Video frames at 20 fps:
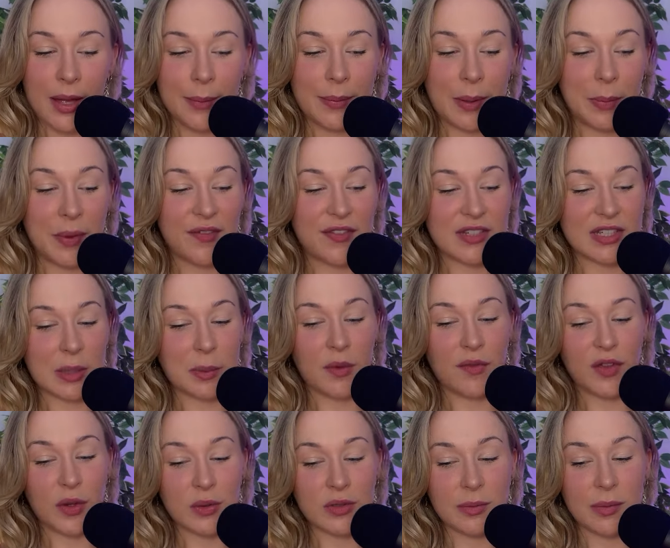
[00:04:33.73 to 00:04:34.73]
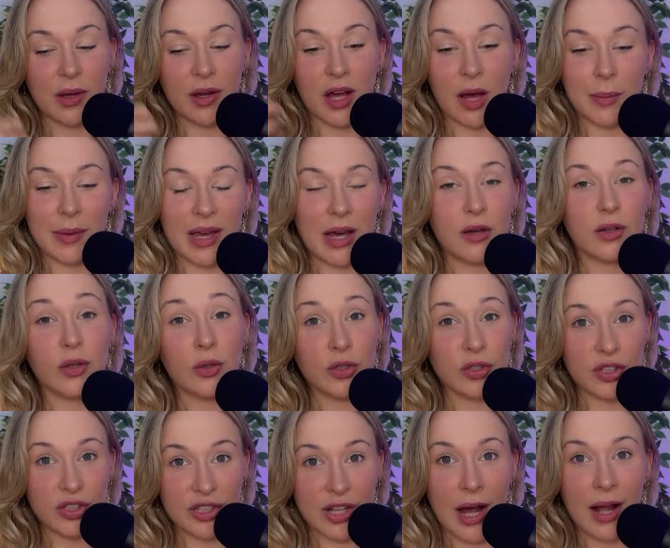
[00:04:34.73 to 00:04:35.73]
Maybe for some of you, it's about coming out your
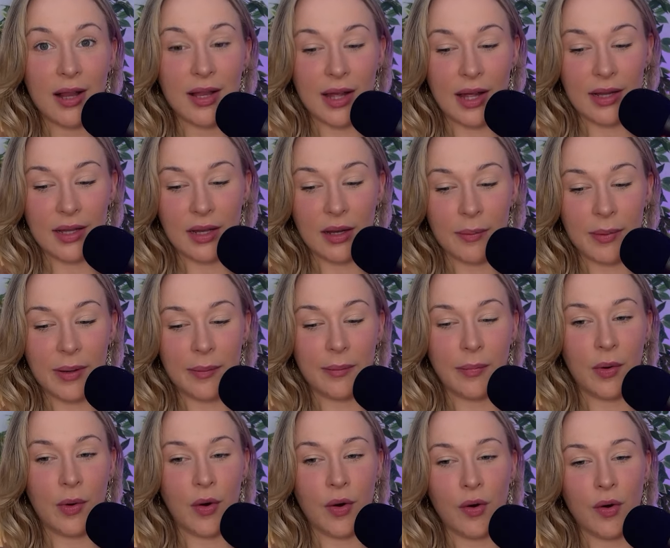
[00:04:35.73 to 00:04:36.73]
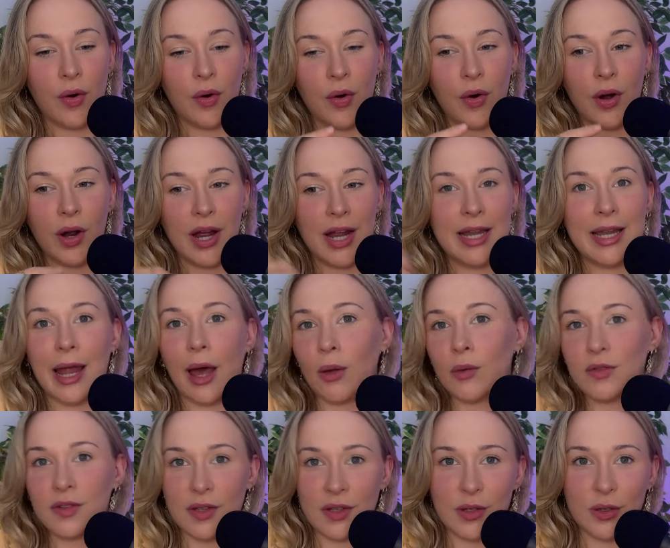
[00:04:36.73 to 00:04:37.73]
shell a little bit more, or
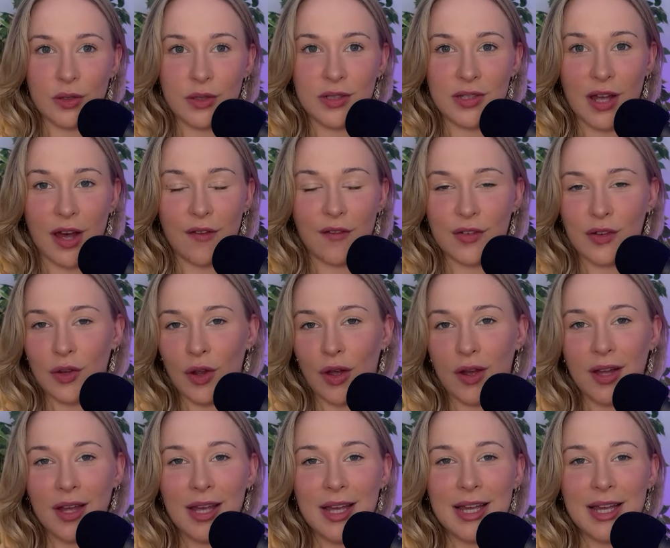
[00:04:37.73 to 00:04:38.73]
announcing yourself and not,